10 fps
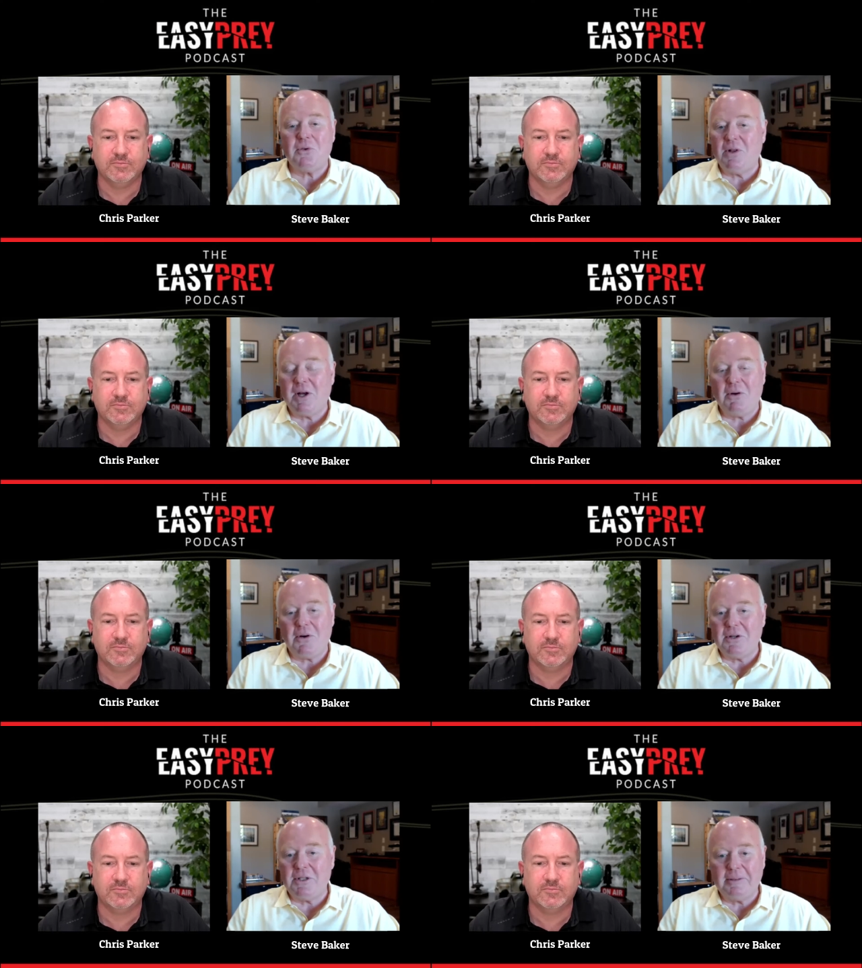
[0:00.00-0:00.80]
Speaker 1: real
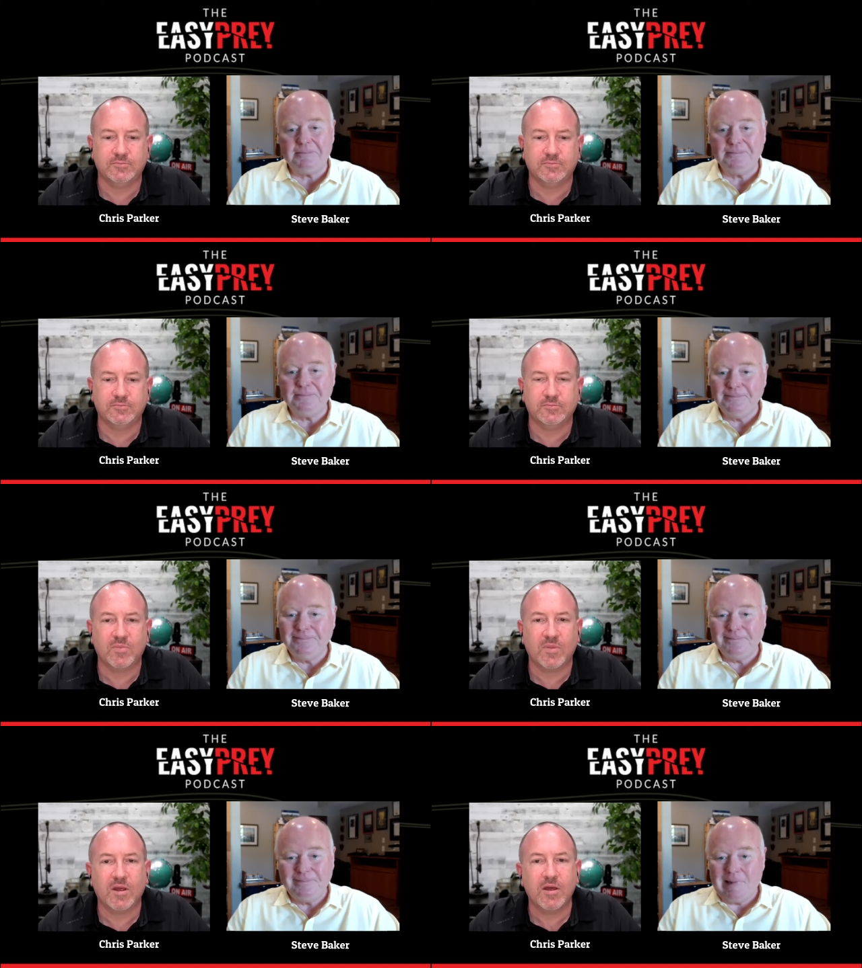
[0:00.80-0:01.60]
errors
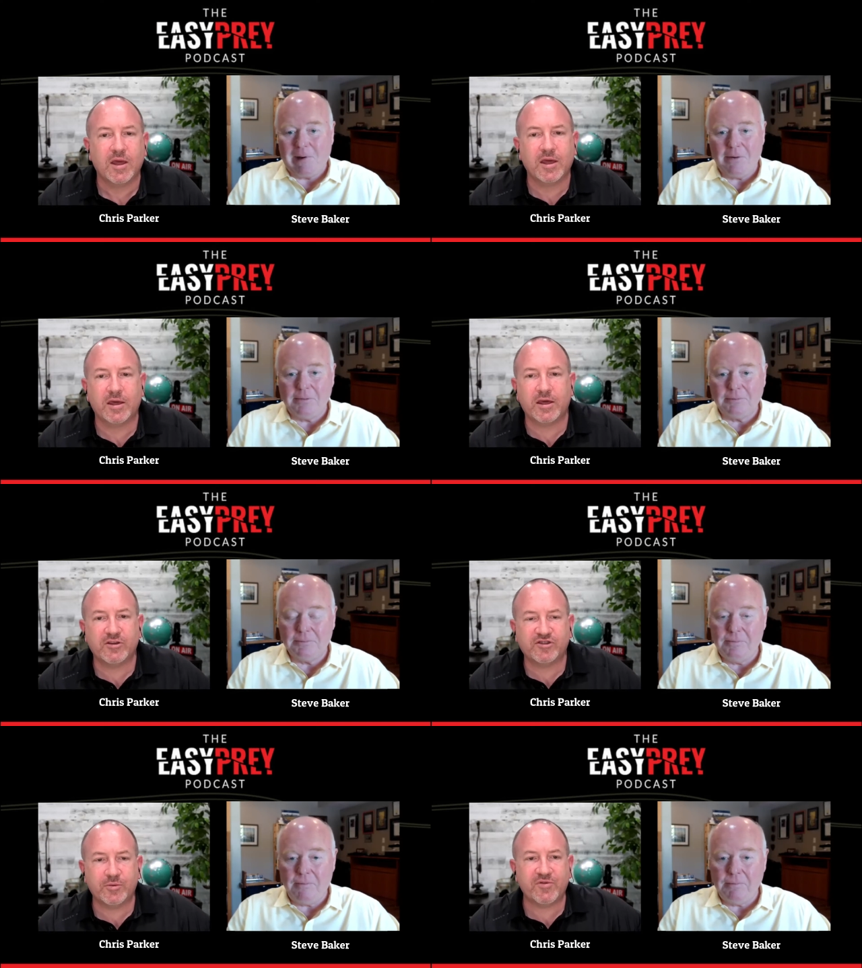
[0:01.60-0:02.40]

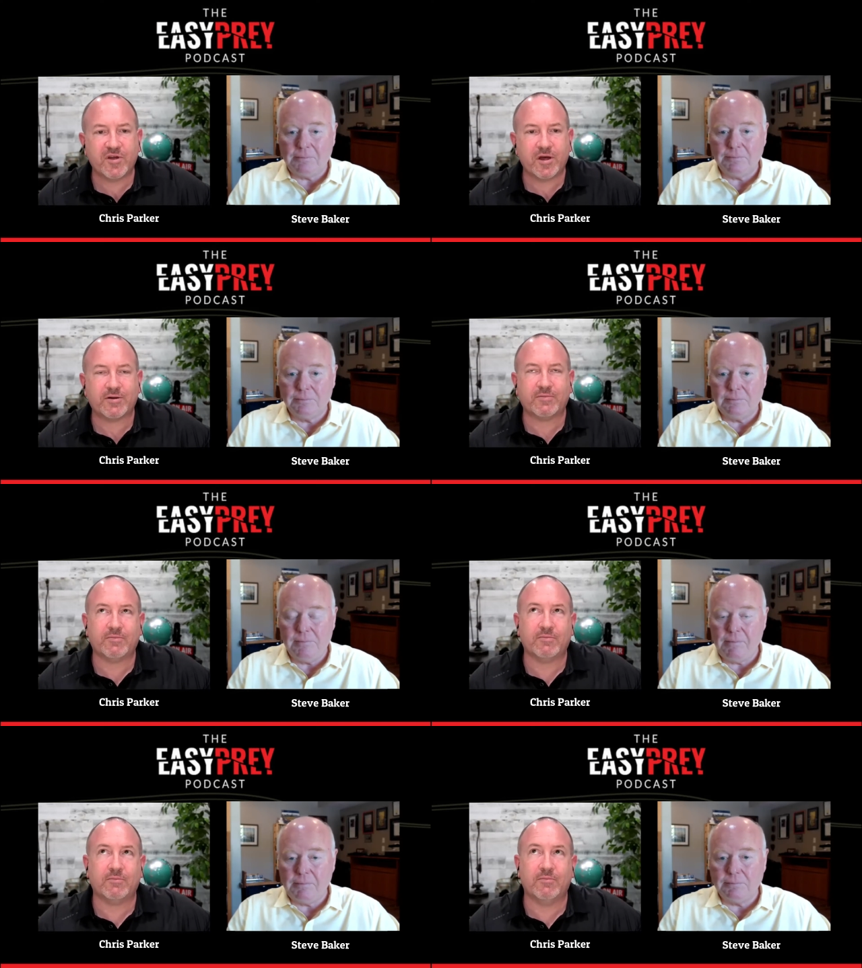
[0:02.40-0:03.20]
Speaker 2: is some of that
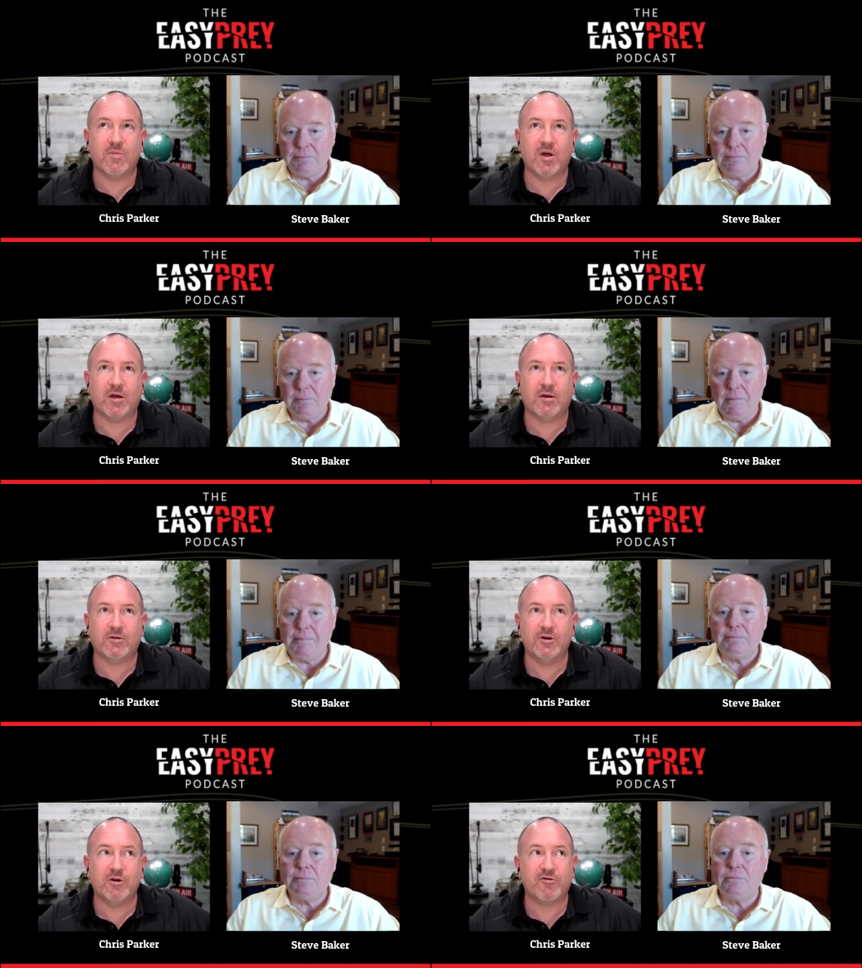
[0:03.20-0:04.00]

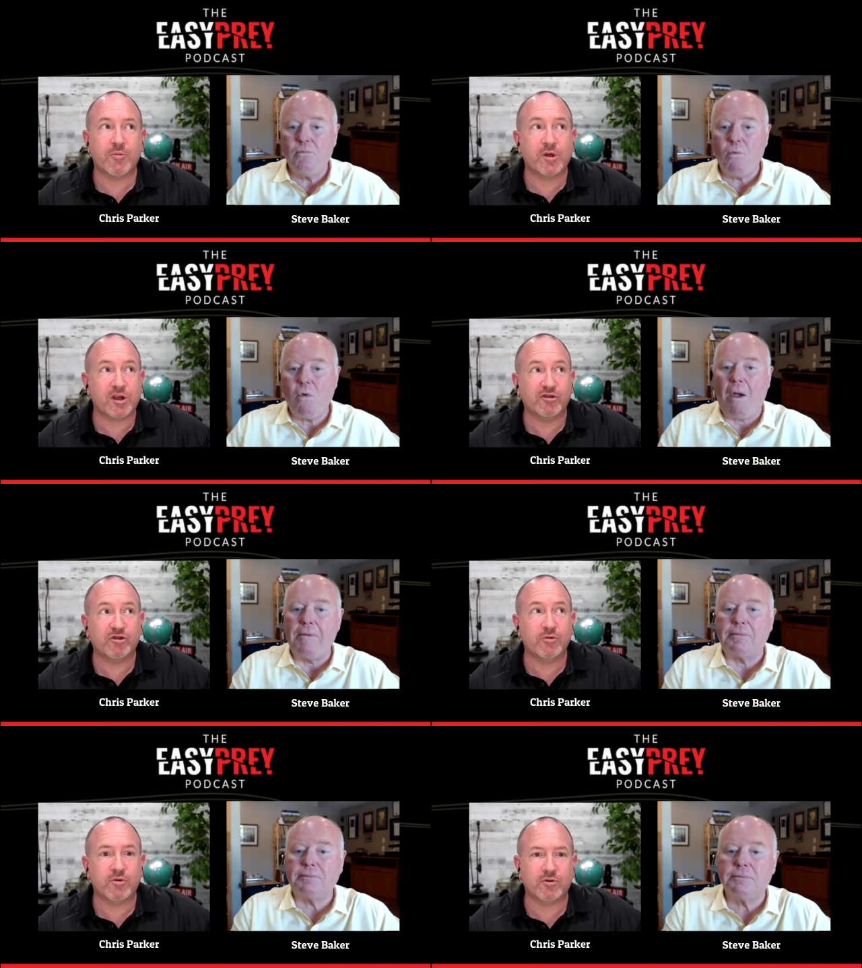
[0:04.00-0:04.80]
you know from the
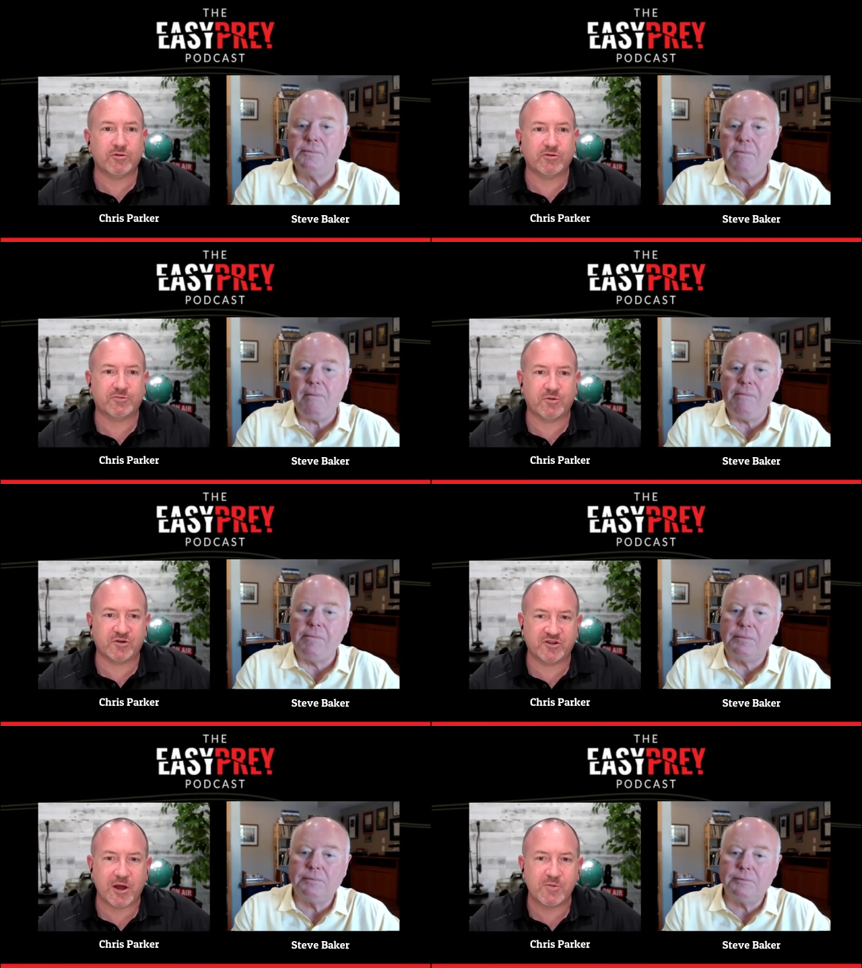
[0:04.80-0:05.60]
consumer's
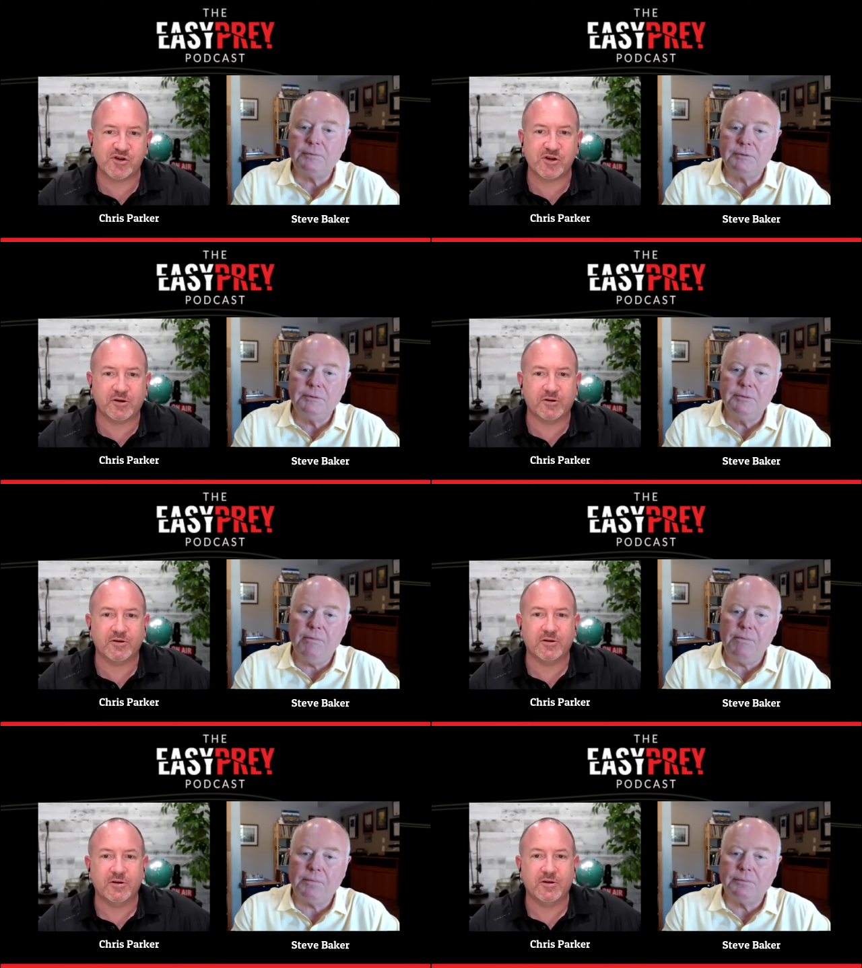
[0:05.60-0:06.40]
perception
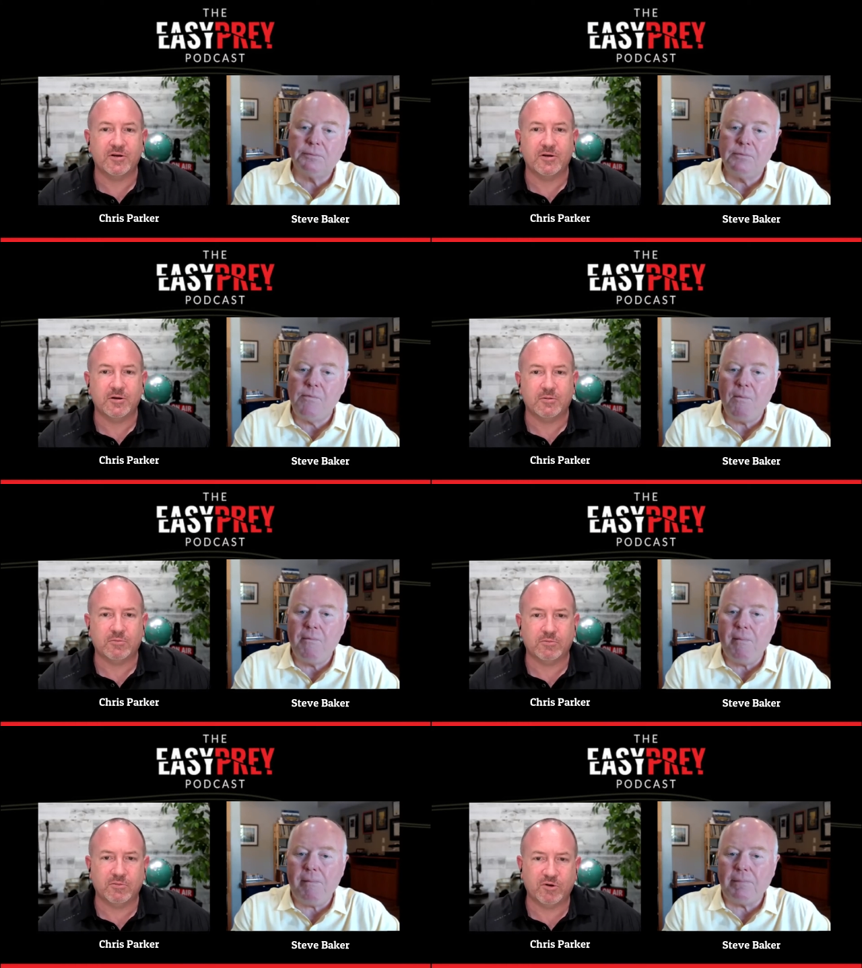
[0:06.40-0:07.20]

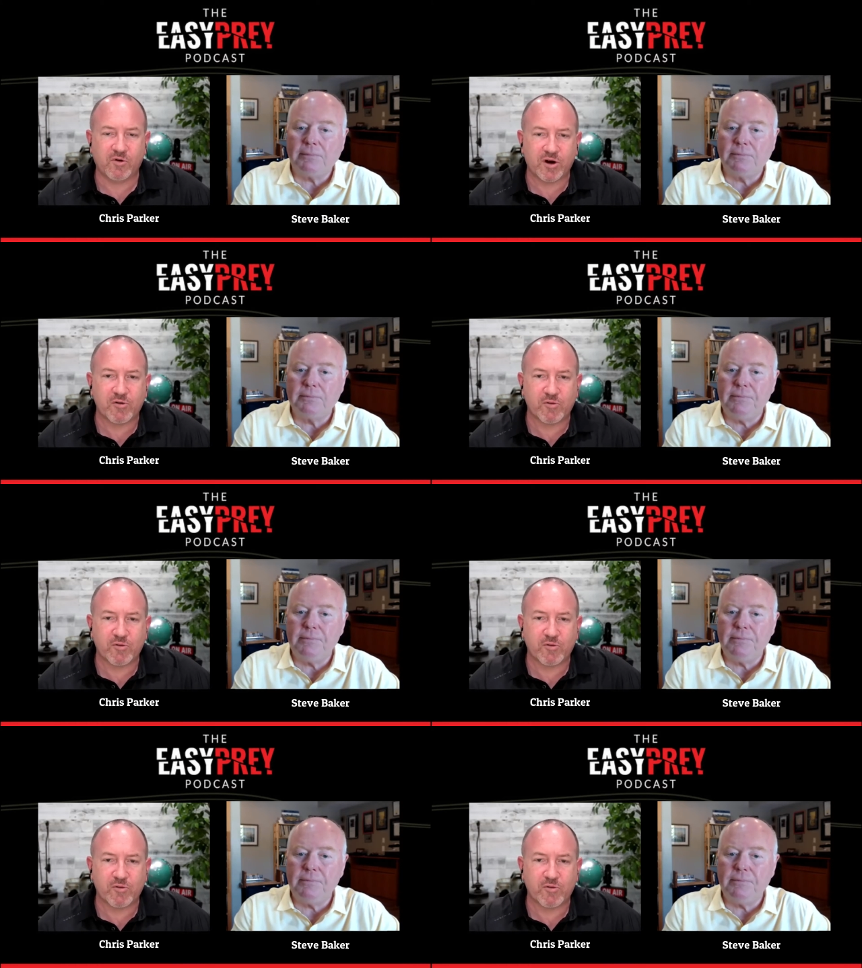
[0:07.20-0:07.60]
credit